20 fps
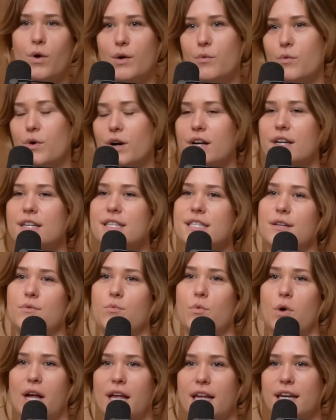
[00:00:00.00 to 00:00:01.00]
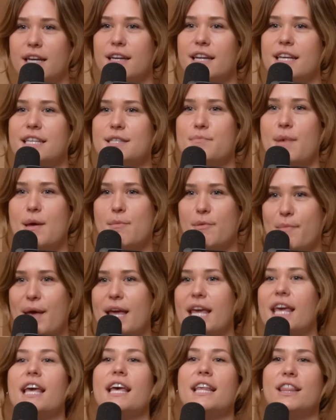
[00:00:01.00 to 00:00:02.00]
What works and what is maybe
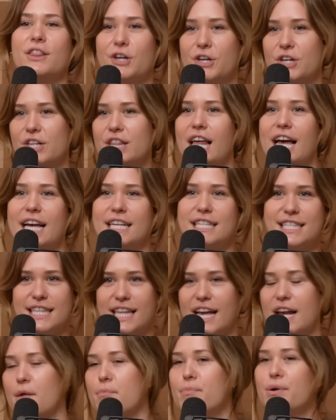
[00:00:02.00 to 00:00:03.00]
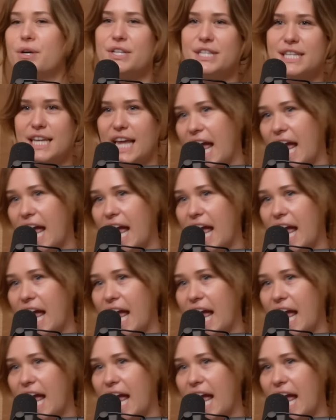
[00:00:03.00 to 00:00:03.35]
making it look less like put